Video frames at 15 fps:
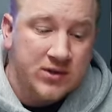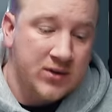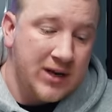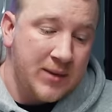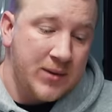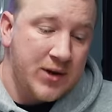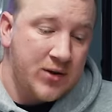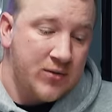So
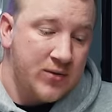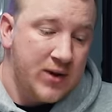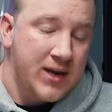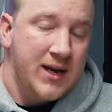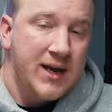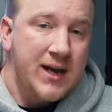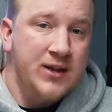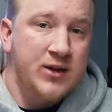let me know
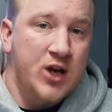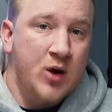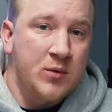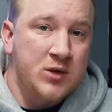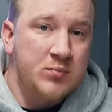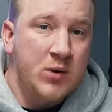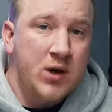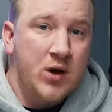in the
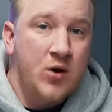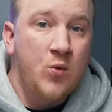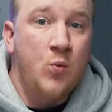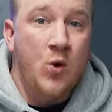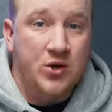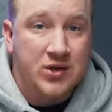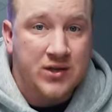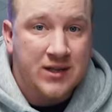comments below
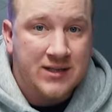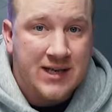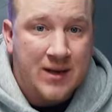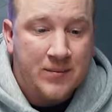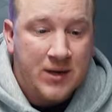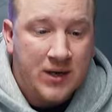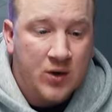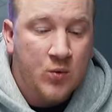what you think's
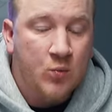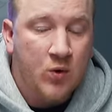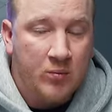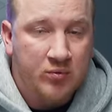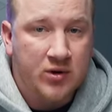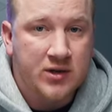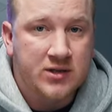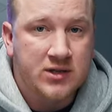happening, what
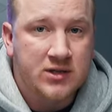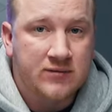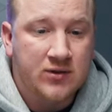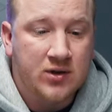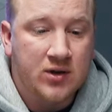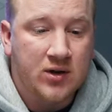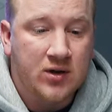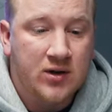prices have you
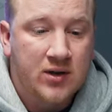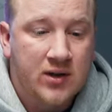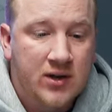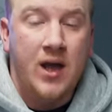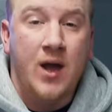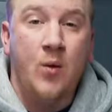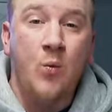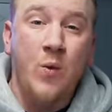got,
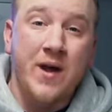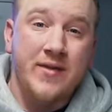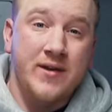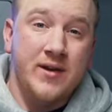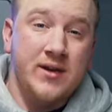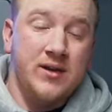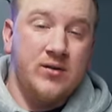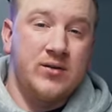and
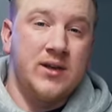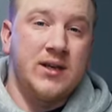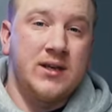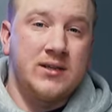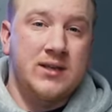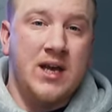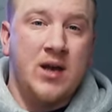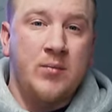whether you think
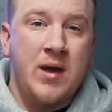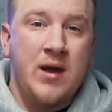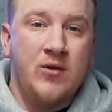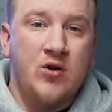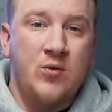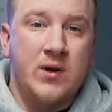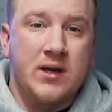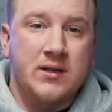it's getting better
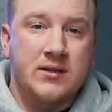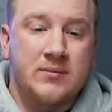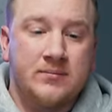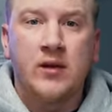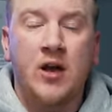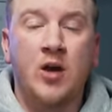or worse.